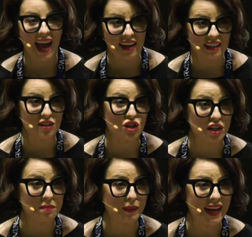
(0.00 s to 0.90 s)
it in
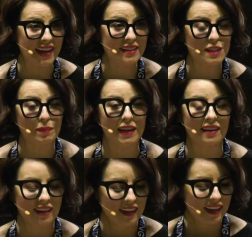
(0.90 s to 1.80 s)
sheet pans, but
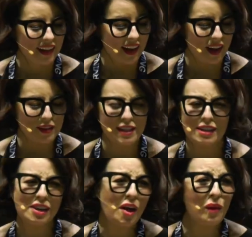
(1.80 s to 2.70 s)
I was like,
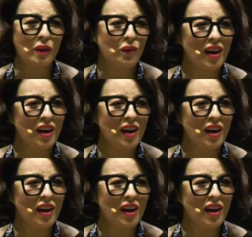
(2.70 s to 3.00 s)
no, I want